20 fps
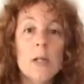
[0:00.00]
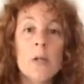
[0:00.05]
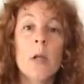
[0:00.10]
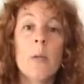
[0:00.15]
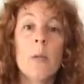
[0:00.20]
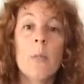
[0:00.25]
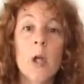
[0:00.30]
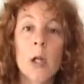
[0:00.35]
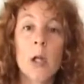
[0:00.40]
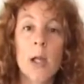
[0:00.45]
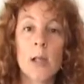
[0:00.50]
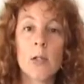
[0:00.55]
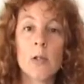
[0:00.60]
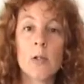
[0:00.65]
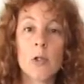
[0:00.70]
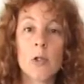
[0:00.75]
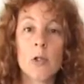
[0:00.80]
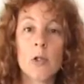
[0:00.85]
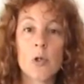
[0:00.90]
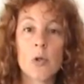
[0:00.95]
to communicate
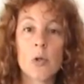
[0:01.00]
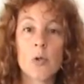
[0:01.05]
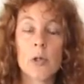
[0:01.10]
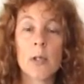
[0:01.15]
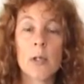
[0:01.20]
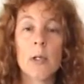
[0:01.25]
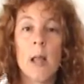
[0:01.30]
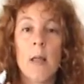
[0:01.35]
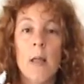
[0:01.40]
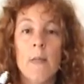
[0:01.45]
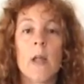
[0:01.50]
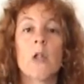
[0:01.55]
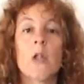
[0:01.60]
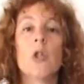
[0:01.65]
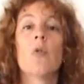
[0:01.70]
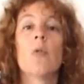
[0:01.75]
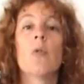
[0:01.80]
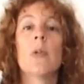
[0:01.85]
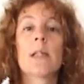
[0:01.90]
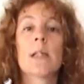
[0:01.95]
to the children that
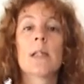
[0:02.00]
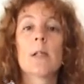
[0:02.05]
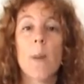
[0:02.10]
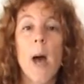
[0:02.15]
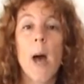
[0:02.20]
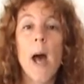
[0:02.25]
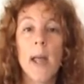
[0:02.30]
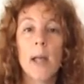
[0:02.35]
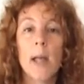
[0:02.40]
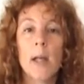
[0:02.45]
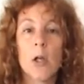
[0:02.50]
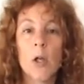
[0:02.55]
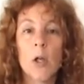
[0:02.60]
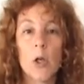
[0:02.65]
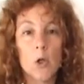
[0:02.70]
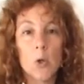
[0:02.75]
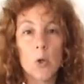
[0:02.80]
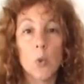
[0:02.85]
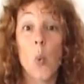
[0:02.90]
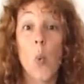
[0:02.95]
you're inspired.
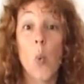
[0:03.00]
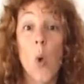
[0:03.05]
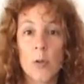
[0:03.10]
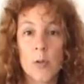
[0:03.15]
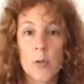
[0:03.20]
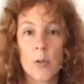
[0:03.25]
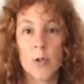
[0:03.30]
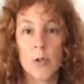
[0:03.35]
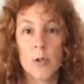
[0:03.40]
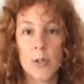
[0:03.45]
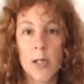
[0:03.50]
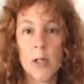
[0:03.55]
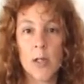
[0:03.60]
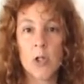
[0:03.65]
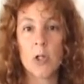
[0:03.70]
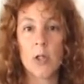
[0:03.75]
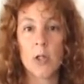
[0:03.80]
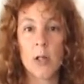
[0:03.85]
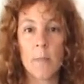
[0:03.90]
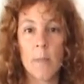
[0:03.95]
You want to
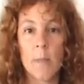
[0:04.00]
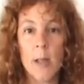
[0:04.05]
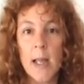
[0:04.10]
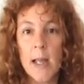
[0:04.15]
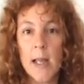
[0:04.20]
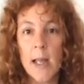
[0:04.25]
teach them.